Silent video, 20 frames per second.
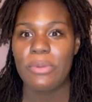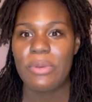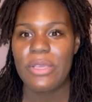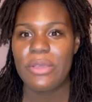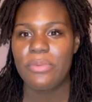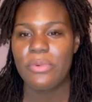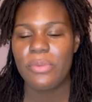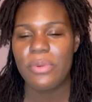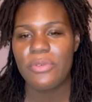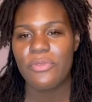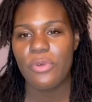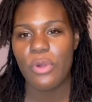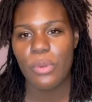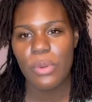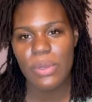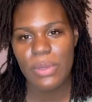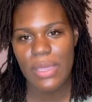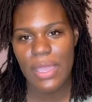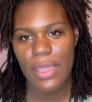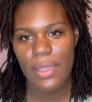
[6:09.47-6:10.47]
people before we
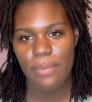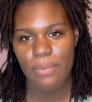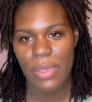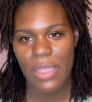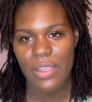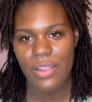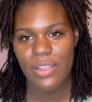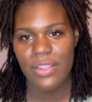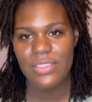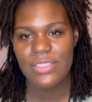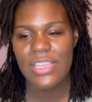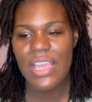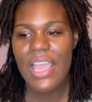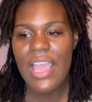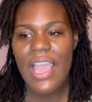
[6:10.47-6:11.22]
became parents,